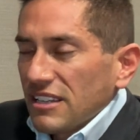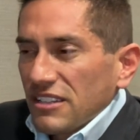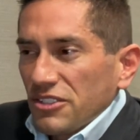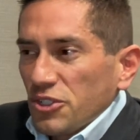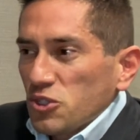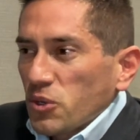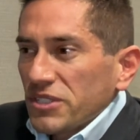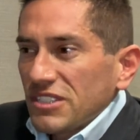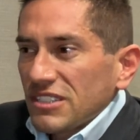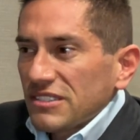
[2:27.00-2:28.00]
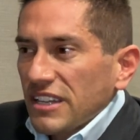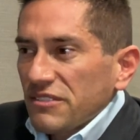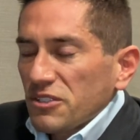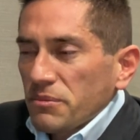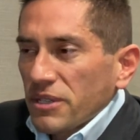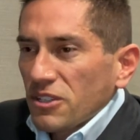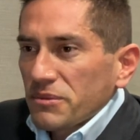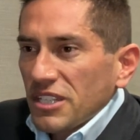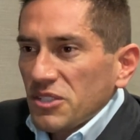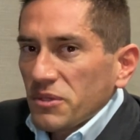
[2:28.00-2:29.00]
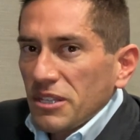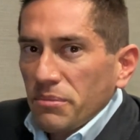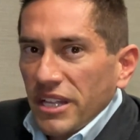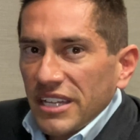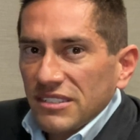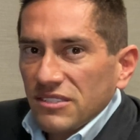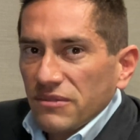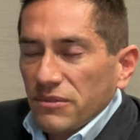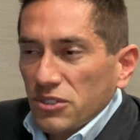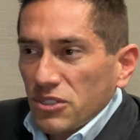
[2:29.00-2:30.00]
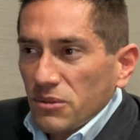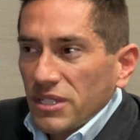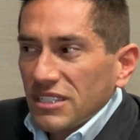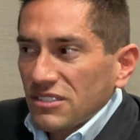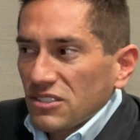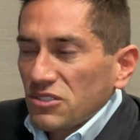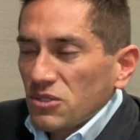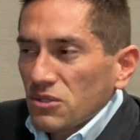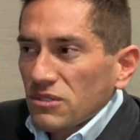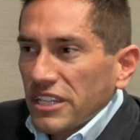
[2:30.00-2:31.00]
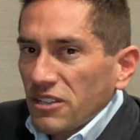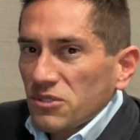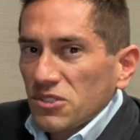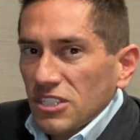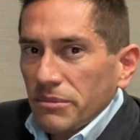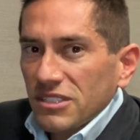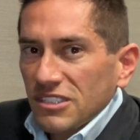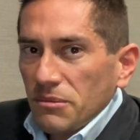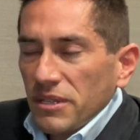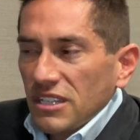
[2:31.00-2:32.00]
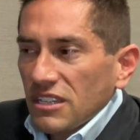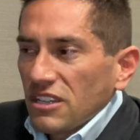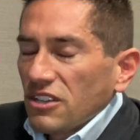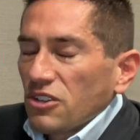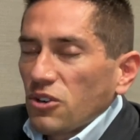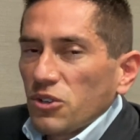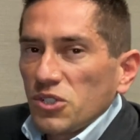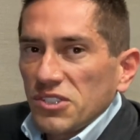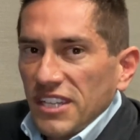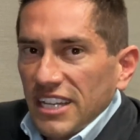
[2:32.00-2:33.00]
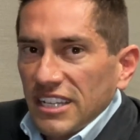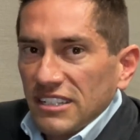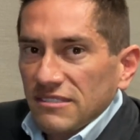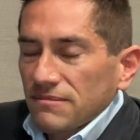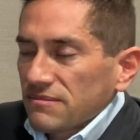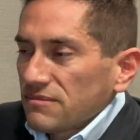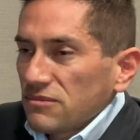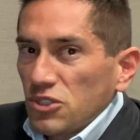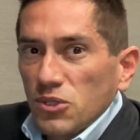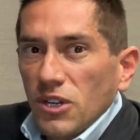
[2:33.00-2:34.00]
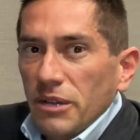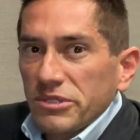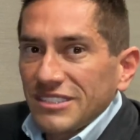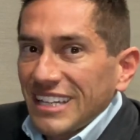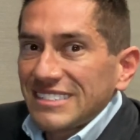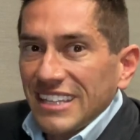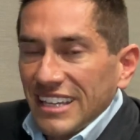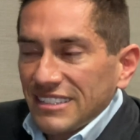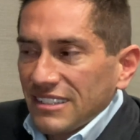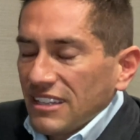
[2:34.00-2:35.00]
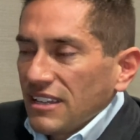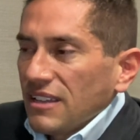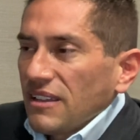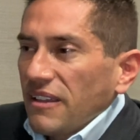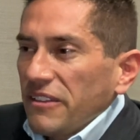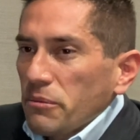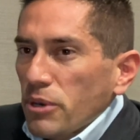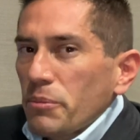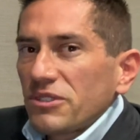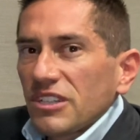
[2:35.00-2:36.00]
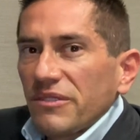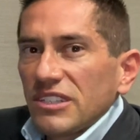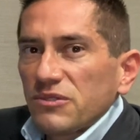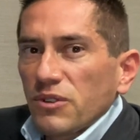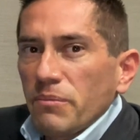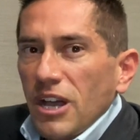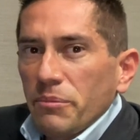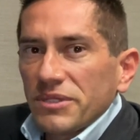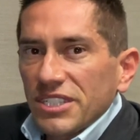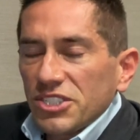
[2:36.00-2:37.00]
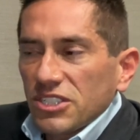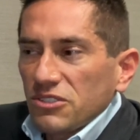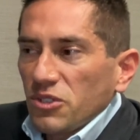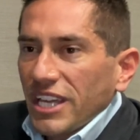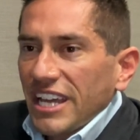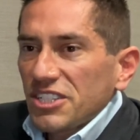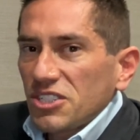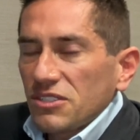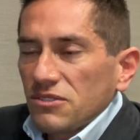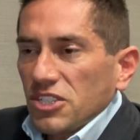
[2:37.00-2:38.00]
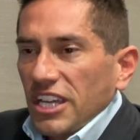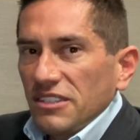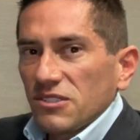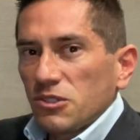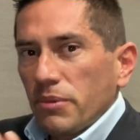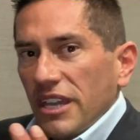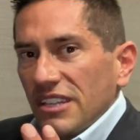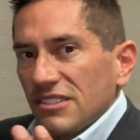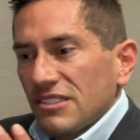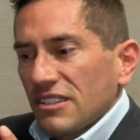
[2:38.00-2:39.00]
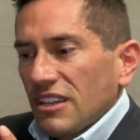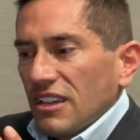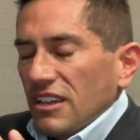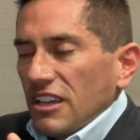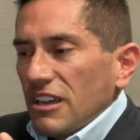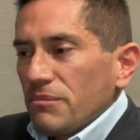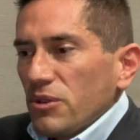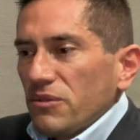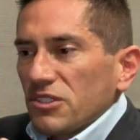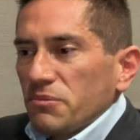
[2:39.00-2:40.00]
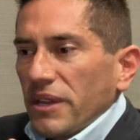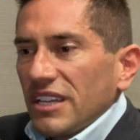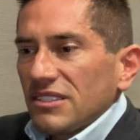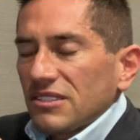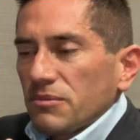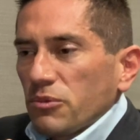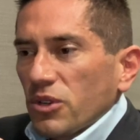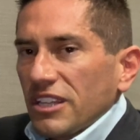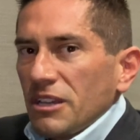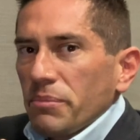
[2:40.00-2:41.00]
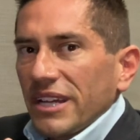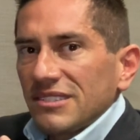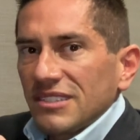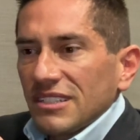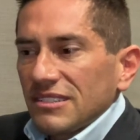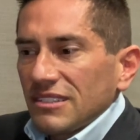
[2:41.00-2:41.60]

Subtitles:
Your choices after butt augmentation with implants for 2 weeks is you're laying on your stomach sleeping or you're standing. 2 options, that's it. And the purpose of it is for malposition. You can actually change the space and move the space where the implant sits.